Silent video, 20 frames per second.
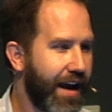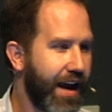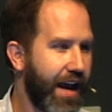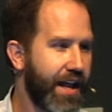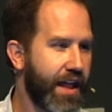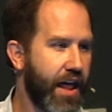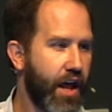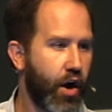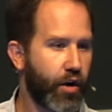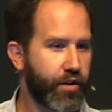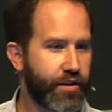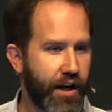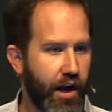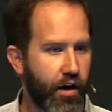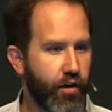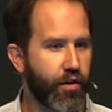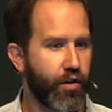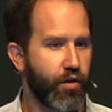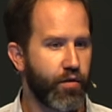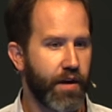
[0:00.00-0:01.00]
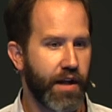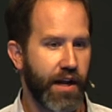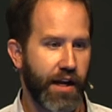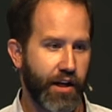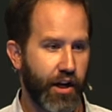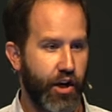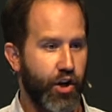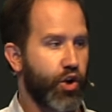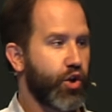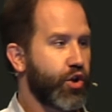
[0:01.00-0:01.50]
And then I'll tell you that I
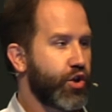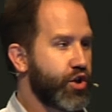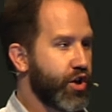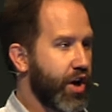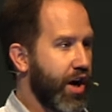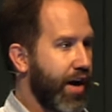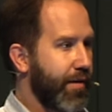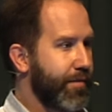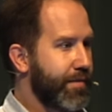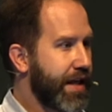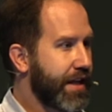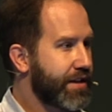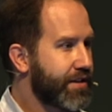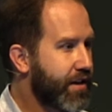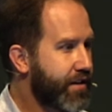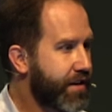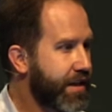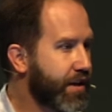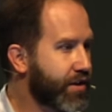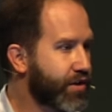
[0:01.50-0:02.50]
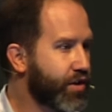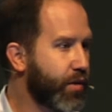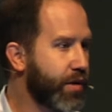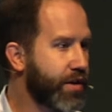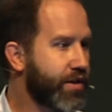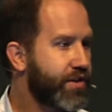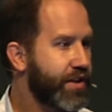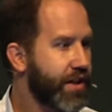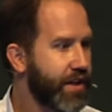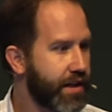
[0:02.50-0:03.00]
did a good job. That's the thing that's so
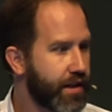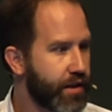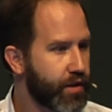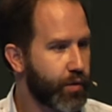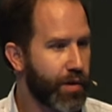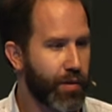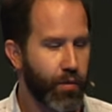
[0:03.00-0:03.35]
insidious.